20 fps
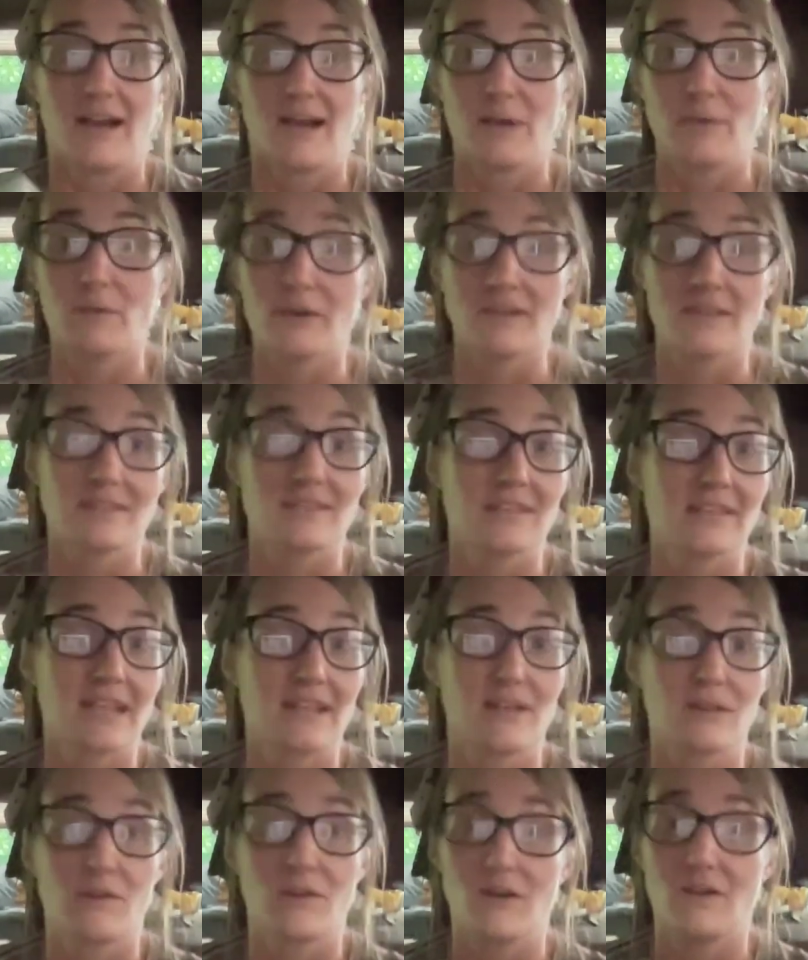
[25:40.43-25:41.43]
I wanted to
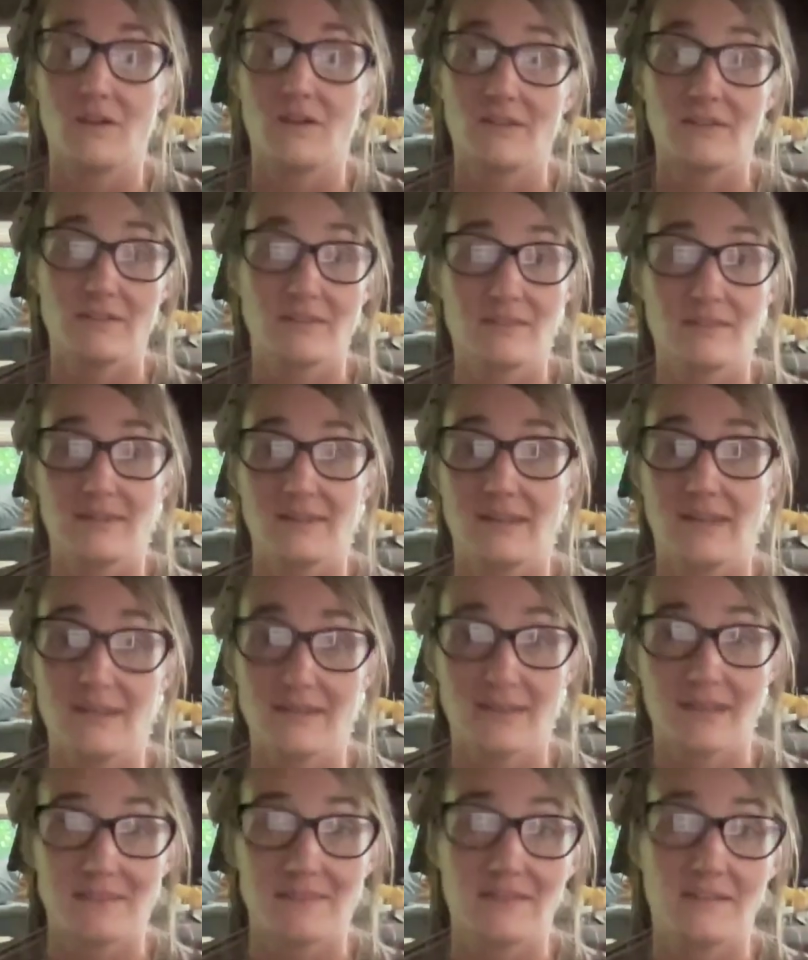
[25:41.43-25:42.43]
get it all as
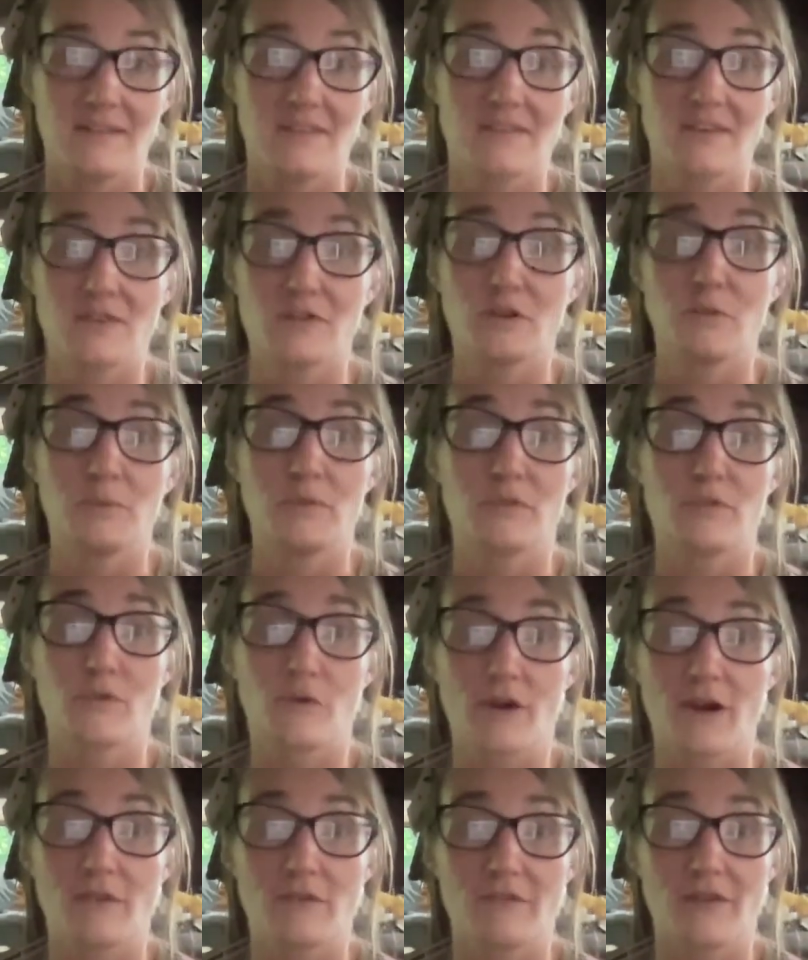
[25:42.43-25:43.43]
nice and neat as I could
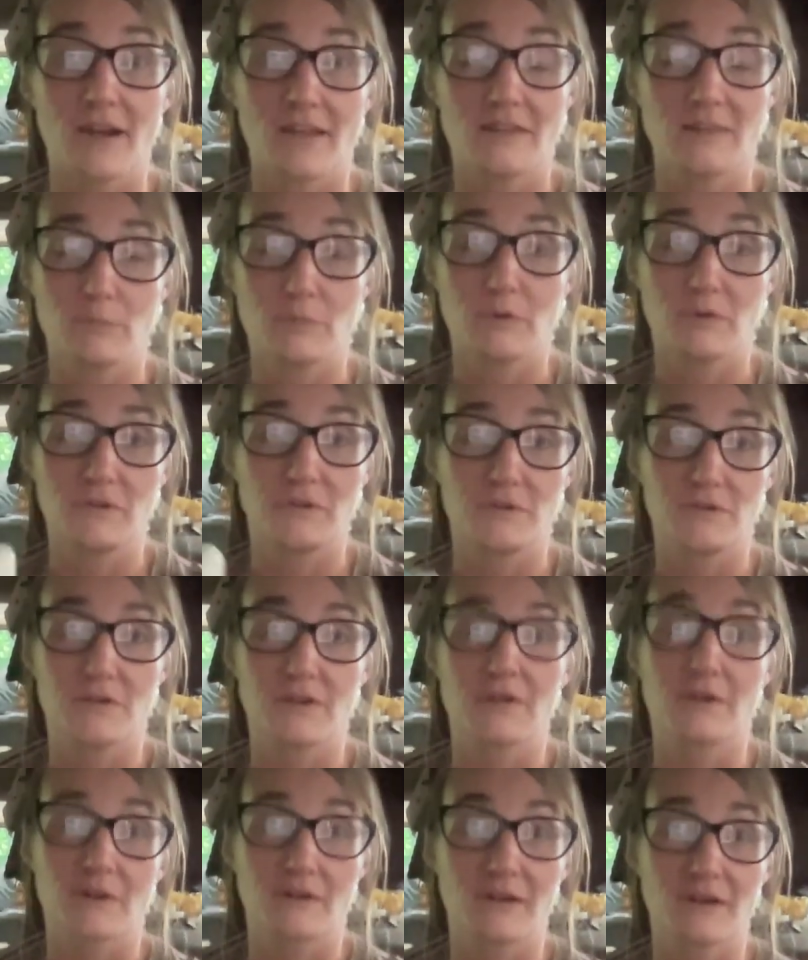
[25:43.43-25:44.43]
before I finally pulled the
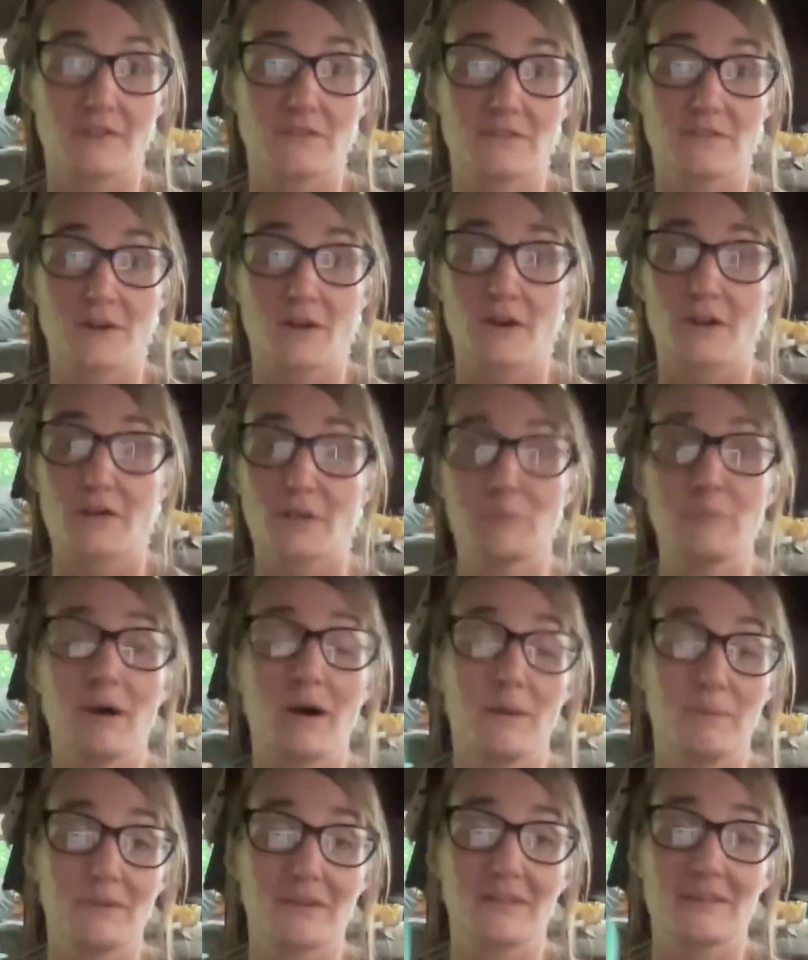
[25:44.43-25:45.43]
trigger and started
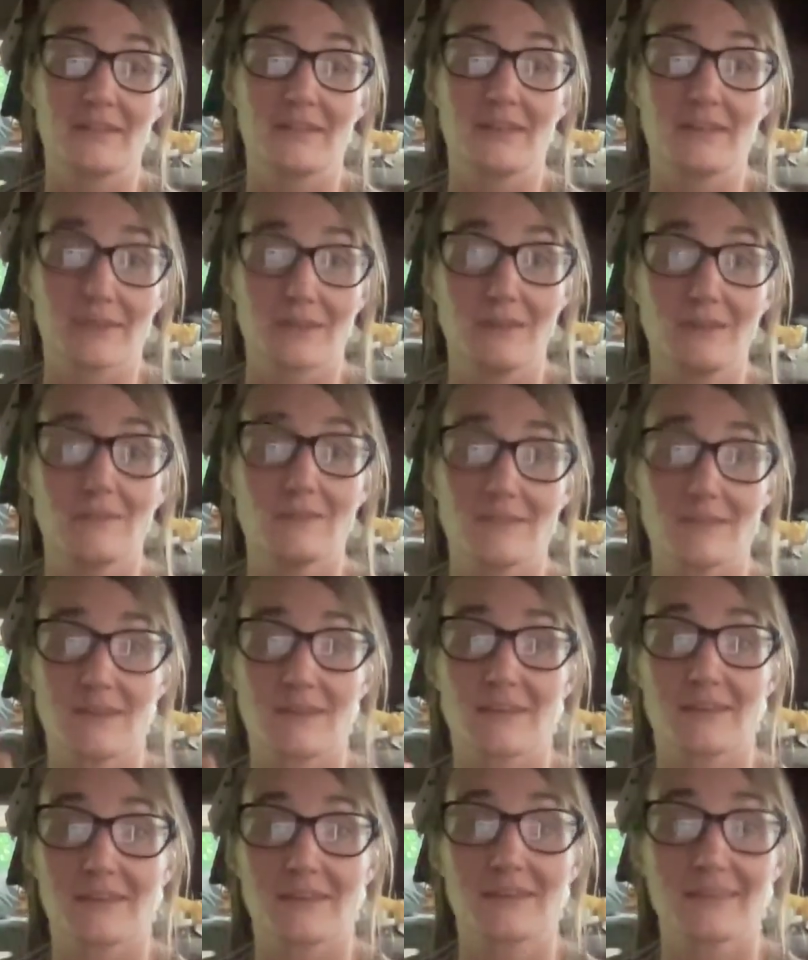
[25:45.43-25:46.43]
publicly
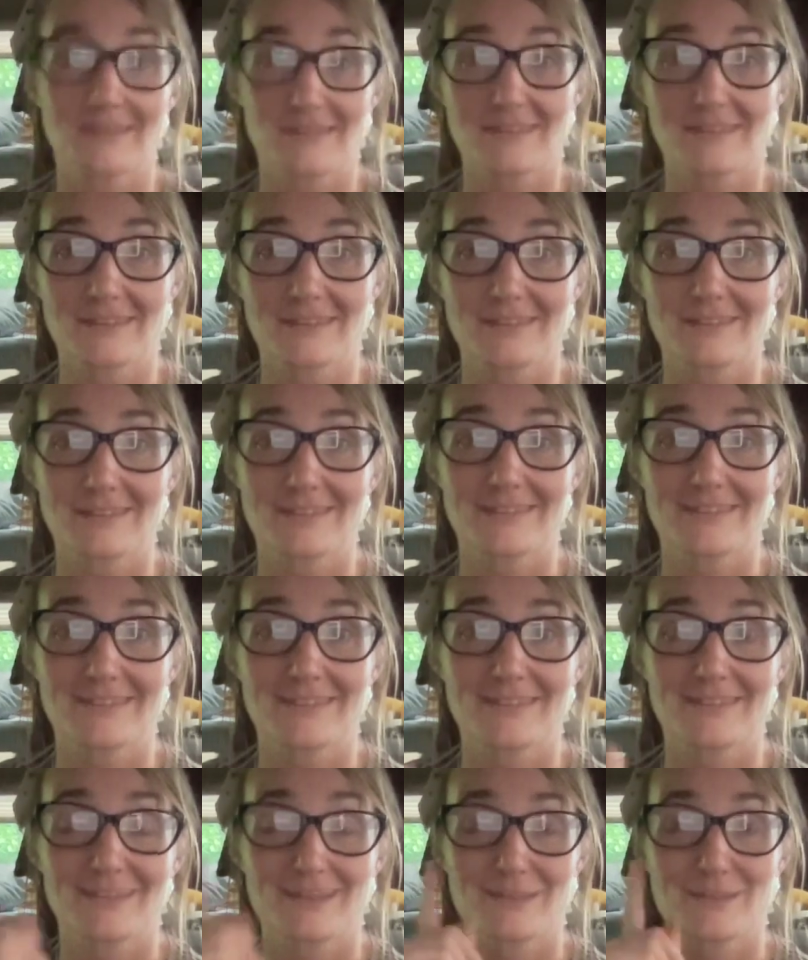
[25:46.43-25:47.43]
accusing
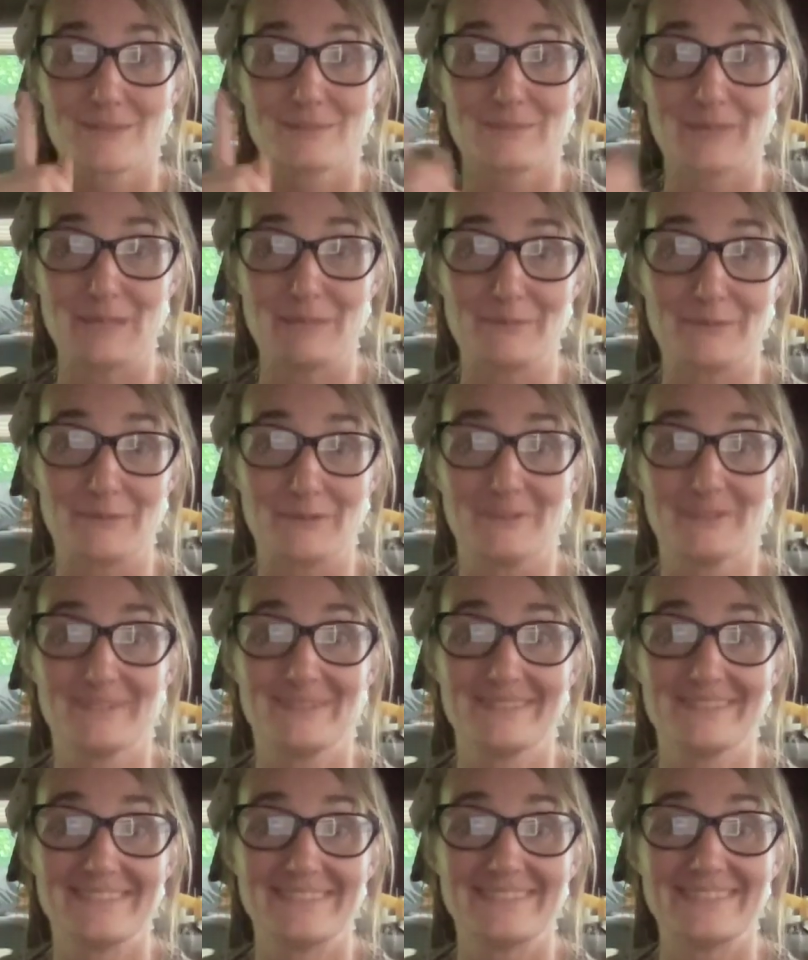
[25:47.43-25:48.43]
people
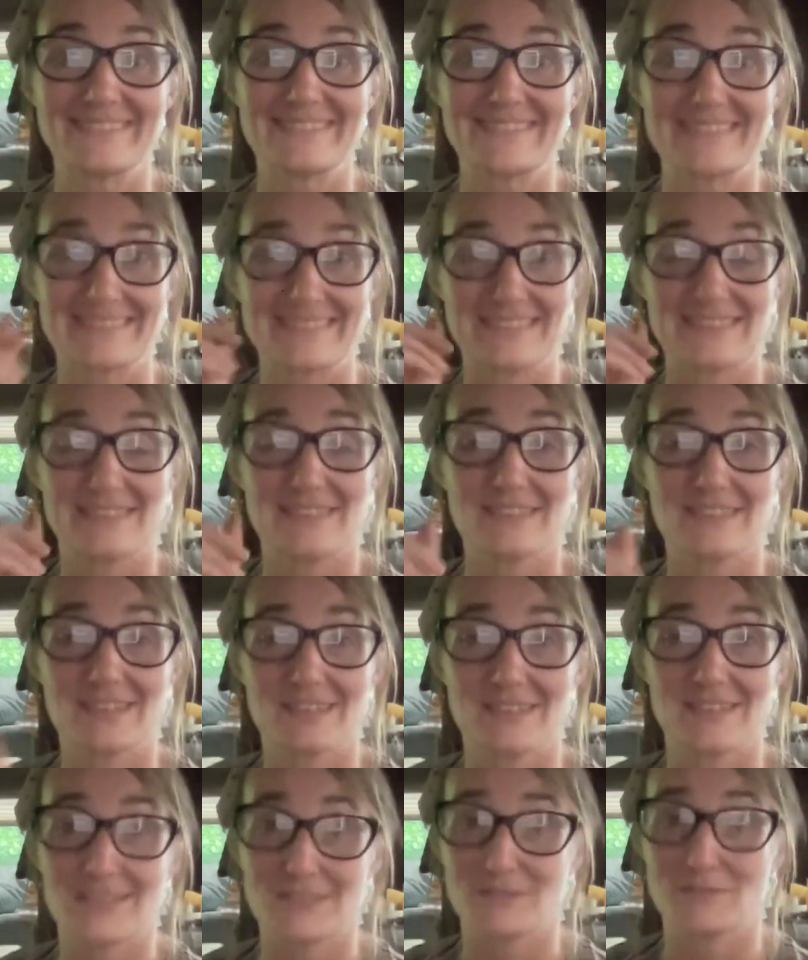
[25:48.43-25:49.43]

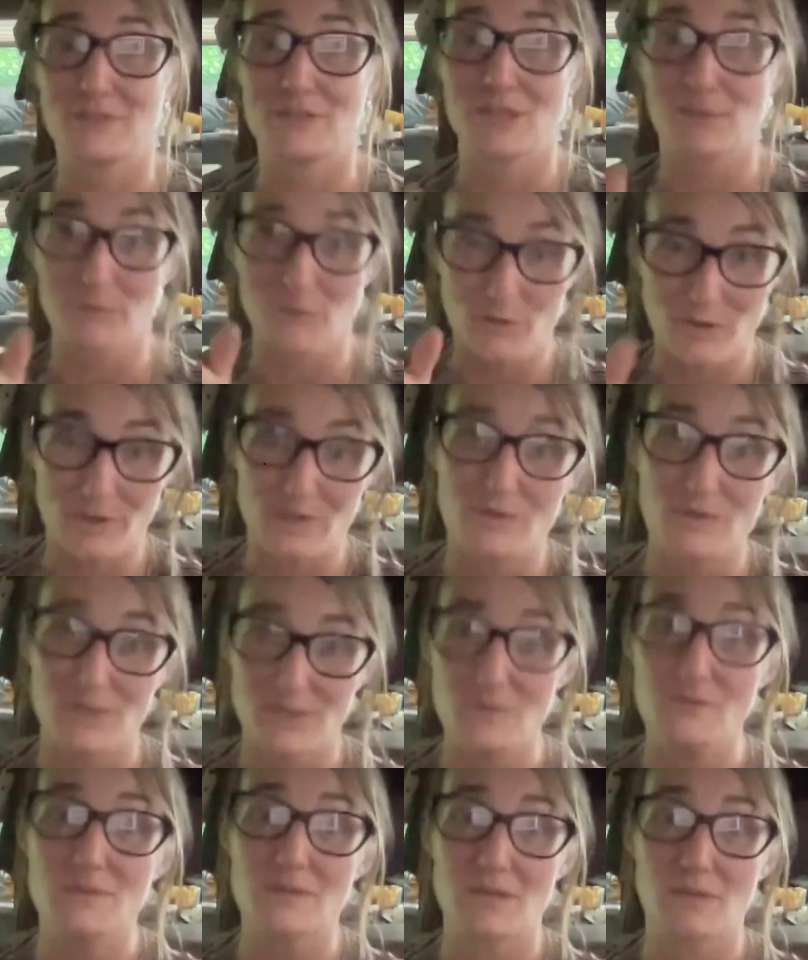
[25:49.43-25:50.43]
of what I'm going to
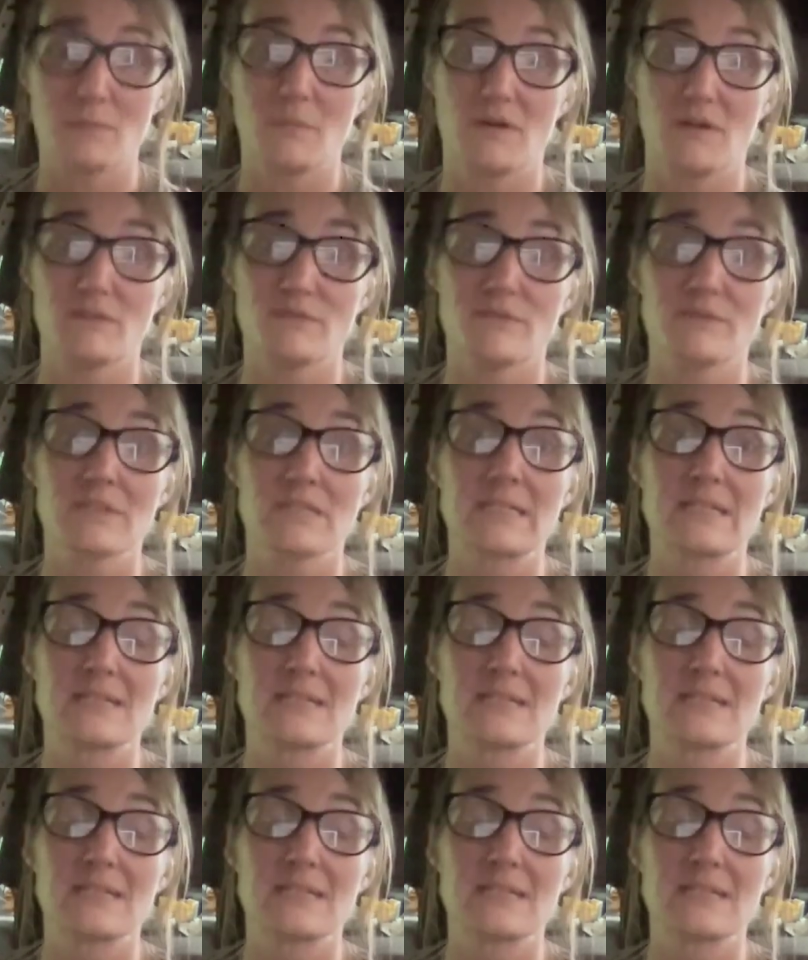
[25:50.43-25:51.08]
accuse them of.